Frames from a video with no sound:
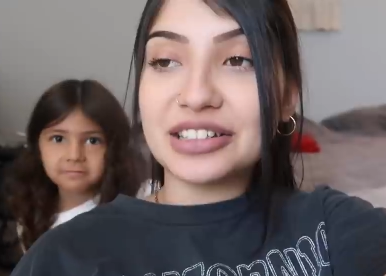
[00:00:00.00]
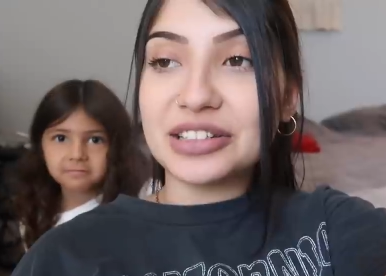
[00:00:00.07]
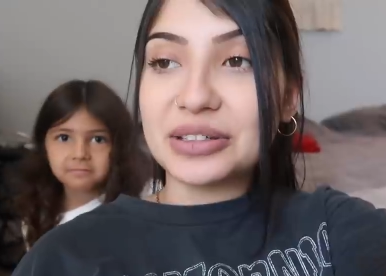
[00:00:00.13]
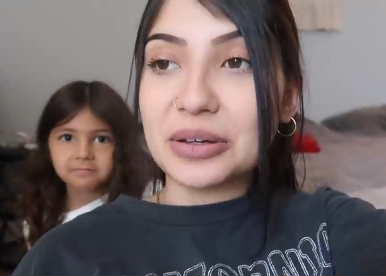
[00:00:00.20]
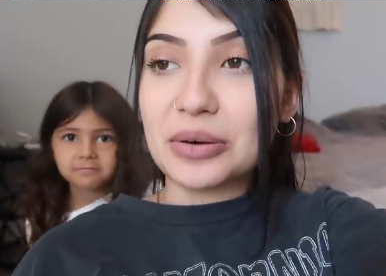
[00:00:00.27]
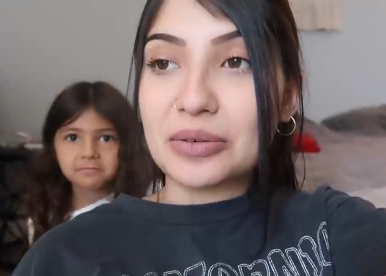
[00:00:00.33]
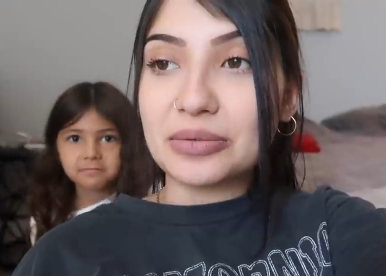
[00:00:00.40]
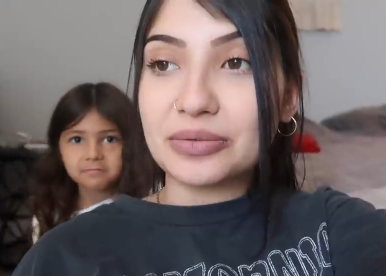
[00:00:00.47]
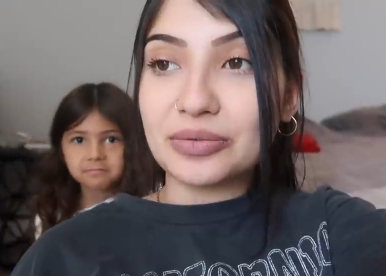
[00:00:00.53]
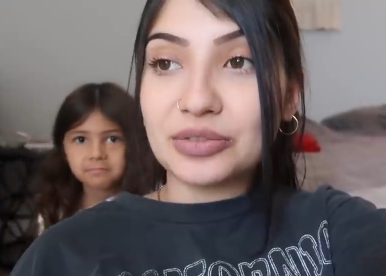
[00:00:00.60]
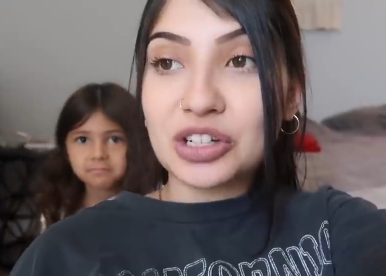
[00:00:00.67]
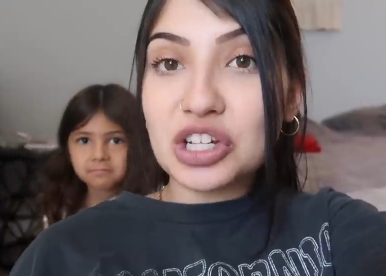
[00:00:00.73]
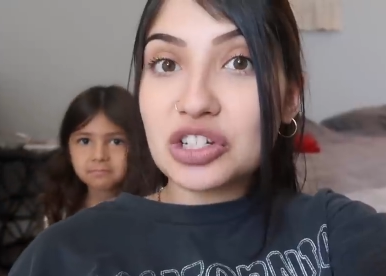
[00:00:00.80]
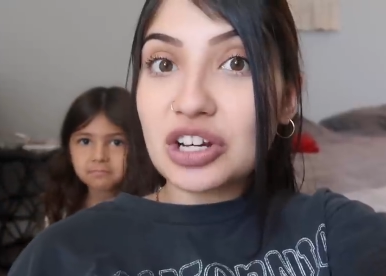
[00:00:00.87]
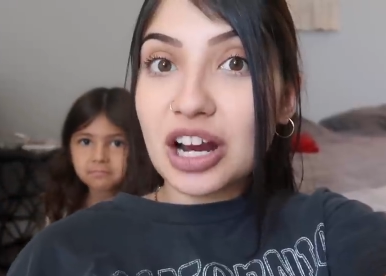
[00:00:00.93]
Speaker 1: so
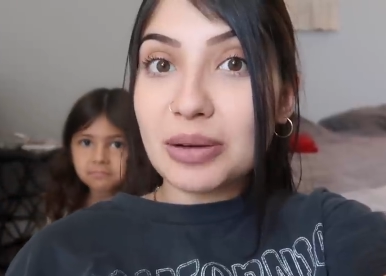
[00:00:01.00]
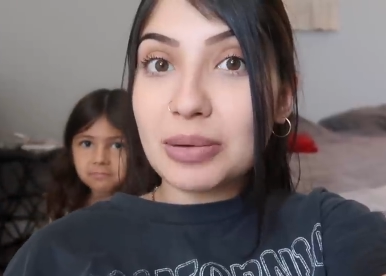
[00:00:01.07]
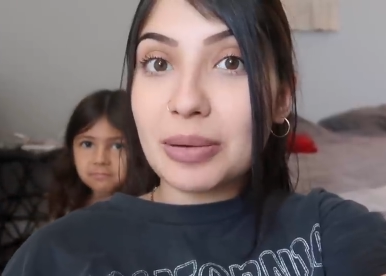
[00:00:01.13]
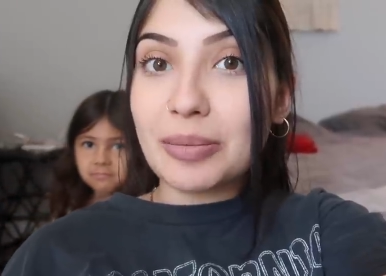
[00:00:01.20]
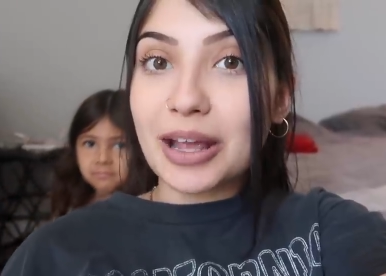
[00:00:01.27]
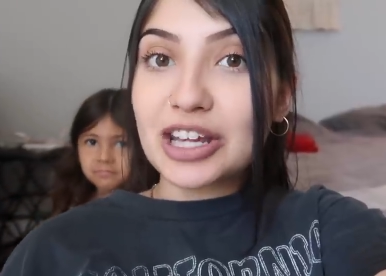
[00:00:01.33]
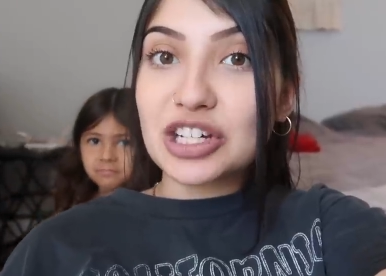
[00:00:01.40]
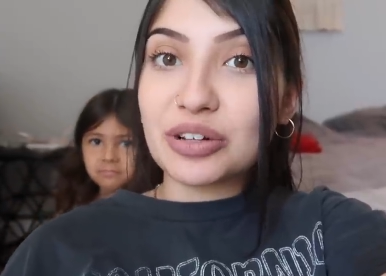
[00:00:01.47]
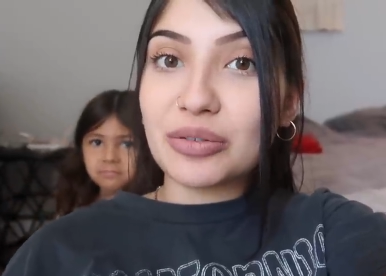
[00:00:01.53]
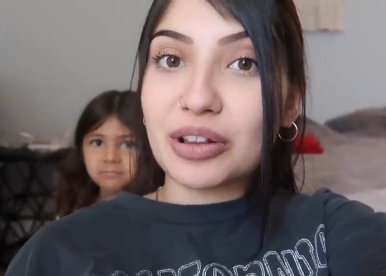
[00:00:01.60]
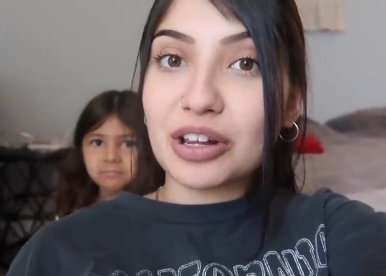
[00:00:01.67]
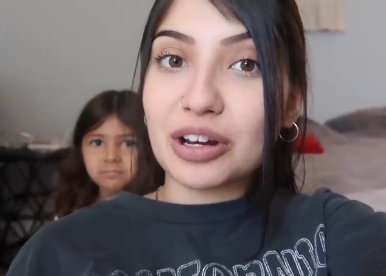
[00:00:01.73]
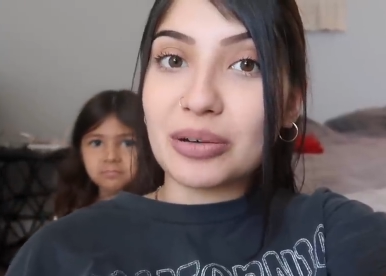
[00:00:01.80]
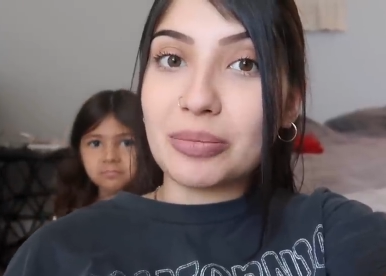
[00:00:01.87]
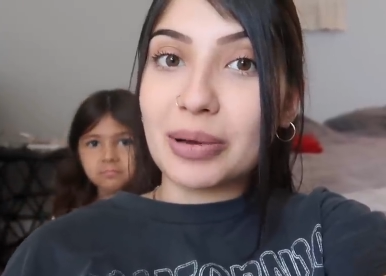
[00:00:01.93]
I'm just trying to be patient
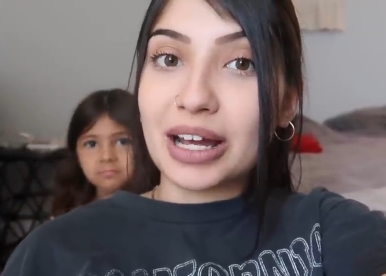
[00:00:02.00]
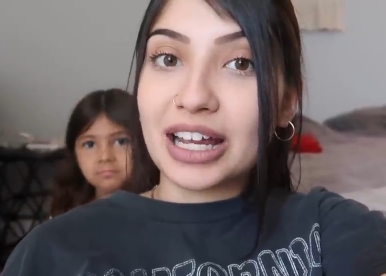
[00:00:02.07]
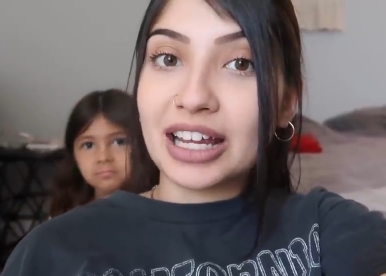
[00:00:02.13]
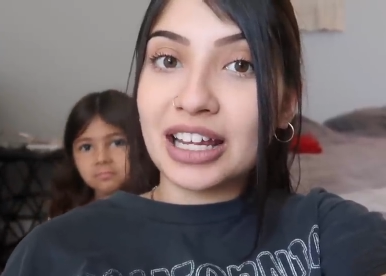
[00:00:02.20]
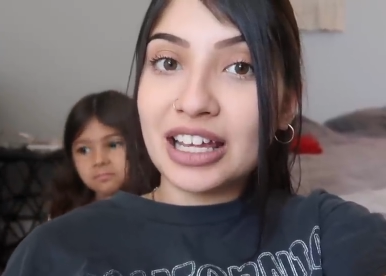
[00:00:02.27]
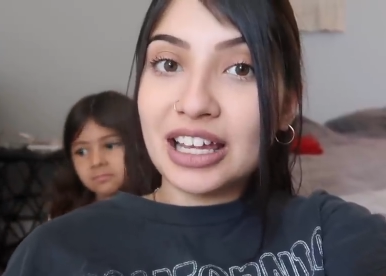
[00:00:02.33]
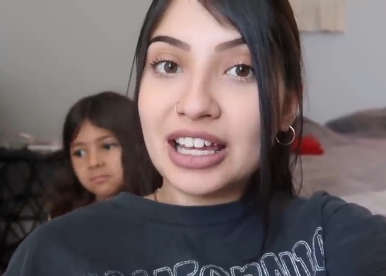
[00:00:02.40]
with her, but